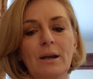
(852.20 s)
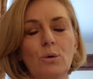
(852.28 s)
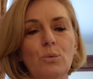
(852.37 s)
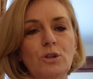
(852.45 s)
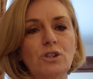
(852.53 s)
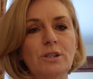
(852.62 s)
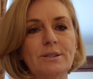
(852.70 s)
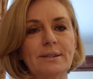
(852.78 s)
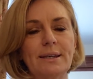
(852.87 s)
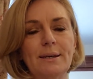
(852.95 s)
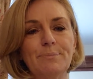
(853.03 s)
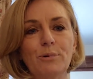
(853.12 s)
which is
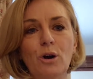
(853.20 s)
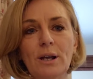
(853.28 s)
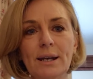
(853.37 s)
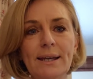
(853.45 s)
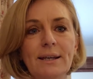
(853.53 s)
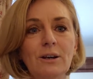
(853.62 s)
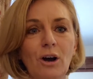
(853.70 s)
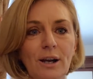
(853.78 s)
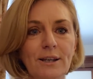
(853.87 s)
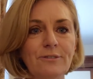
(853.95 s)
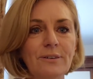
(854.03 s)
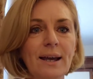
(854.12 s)
the broccoli,
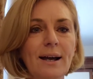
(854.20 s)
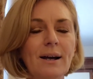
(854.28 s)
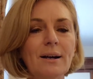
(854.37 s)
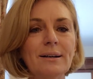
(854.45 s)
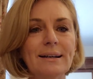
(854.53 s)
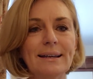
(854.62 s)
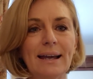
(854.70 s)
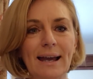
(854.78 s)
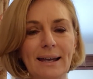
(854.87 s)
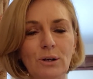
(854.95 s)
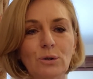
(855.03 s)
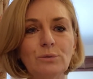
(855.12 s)
cauliflower,
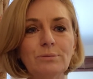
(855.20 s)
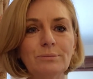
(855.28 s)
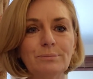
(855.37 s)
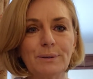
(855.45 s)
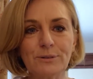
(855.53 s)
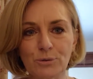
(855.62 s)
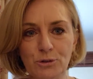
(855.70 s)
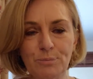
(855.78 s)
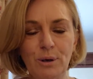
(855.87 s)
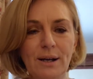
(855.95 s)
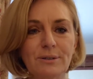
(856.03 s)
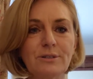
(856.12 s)
kale, Brussels
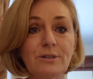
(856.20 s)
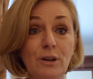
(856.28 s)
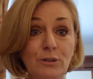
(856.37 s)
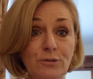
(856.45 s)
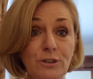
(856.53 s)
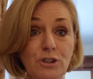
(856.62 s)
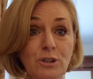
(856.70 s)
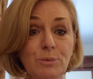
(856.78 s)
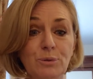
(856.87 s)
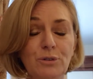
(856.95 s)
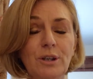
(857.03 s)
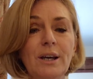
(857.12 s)
sprouts, those
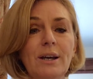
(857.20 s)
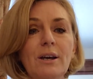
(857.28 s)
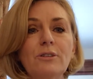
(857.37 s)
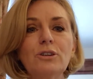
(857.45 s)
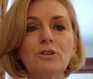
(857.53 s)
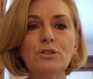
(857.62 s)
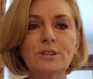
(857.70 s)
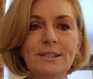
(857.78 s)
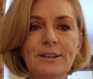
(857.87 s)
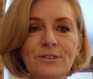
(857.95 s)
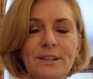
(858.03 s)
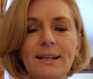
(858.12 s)
vegetables. So you
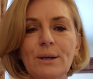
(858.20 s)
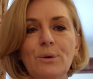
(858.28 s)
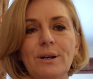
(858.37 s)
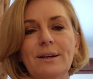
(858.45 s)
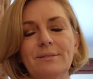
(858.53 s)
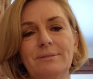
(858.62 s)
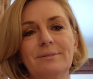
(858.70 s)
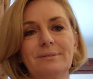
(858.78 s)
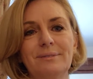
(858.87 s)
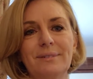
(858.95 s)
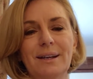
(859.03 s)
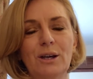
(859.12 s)
definitely want to
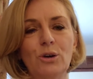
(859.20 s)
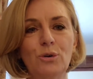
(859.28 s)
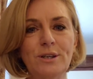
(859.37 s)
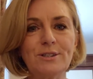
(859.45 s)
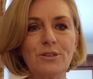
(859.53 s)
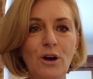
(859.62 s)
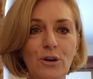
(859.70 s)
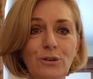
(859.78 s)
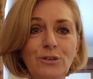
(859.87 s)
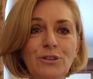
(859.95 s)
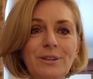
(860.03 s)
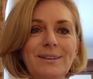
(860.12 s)
increase
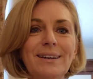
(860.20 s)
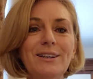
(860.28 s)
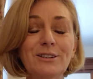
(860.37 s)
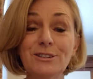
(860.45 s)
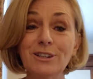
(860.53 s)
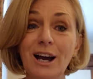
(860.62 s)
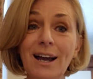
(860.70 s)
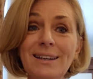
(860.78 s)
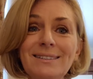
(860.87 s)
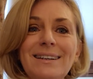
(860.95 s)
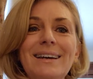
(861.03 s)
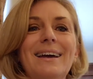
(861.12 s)
those in your
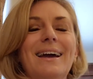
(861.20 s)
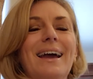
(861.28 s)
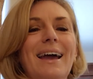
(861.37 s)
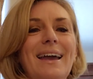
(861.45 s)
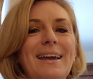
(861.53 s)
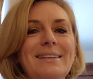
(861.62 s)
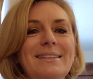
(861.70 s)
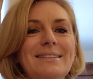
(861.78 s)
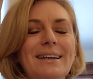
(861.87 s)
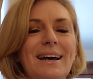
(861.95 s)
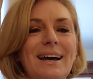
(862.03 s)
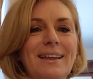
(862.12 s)
diet, and
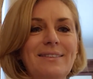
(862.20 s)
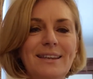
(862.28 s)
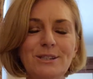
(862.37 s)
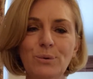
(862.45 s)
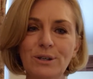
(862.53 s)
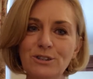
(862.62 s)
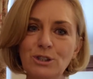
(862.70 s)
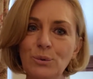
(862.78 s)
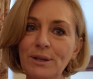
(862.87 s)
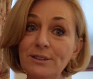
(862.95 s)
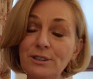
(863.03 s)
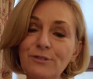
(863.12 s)
that's what it's
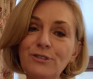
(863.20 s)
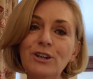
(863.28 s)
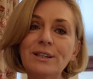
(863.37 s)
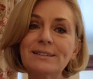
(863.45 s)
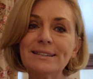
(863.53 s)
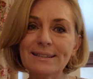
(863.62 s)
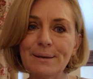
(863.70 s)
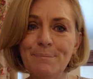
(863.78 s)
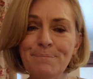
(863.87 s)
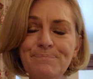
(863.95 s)
doing. It's converting to DIM